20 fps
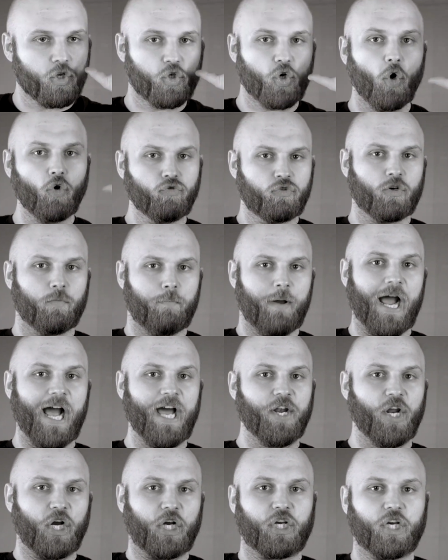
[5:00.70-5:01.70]
Don't
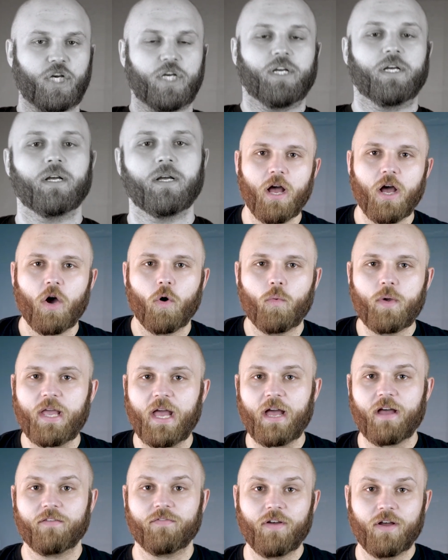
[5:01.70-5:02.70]
panic! We
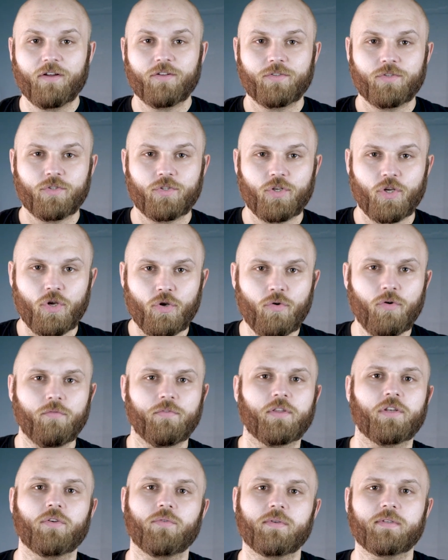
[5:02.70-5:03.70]
have 2 of
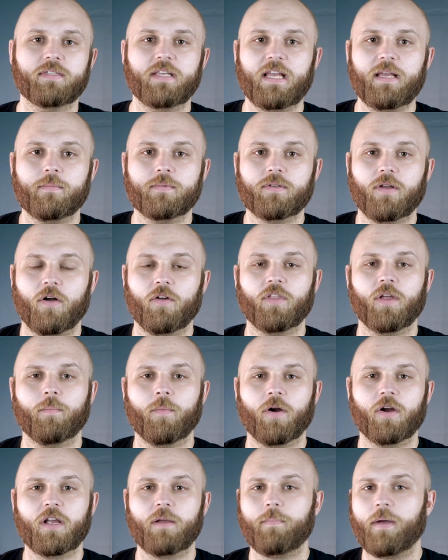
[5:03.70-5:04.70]
the newest games on the
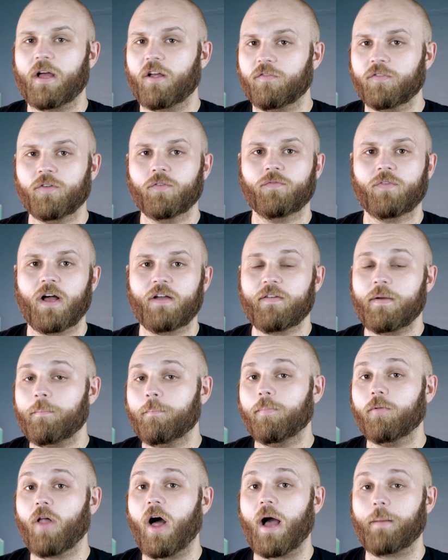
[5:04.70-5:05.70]
market, Battlefield 5
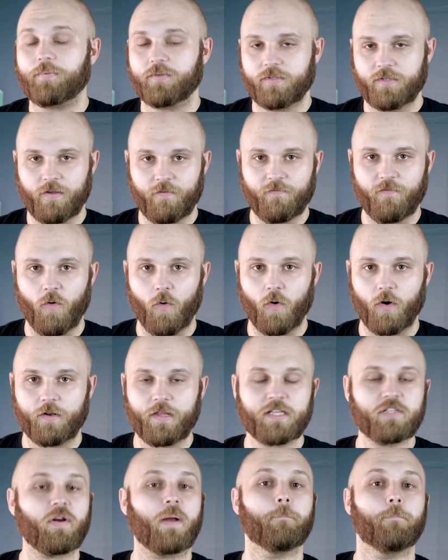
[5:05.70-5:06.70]
and Blops 4.
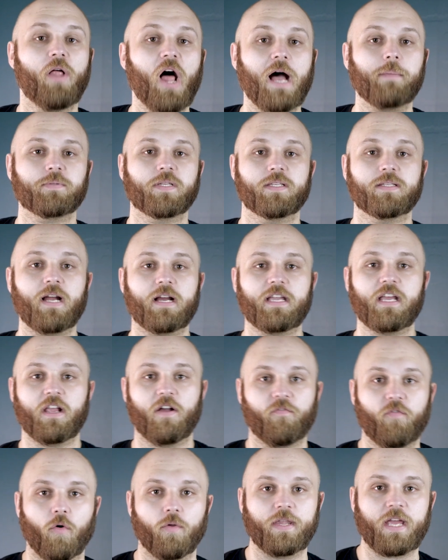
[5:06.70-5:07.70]
That's right, Blops, it's not getting
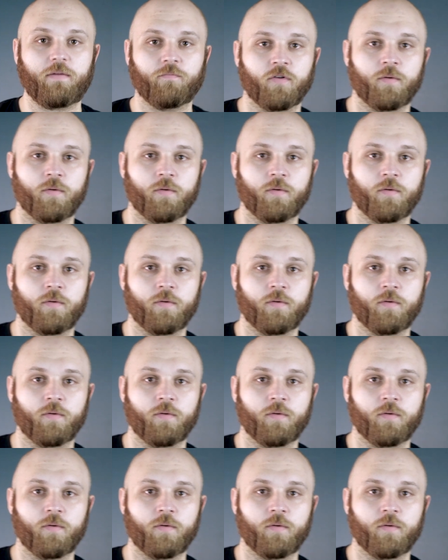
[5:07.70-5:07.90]
a full name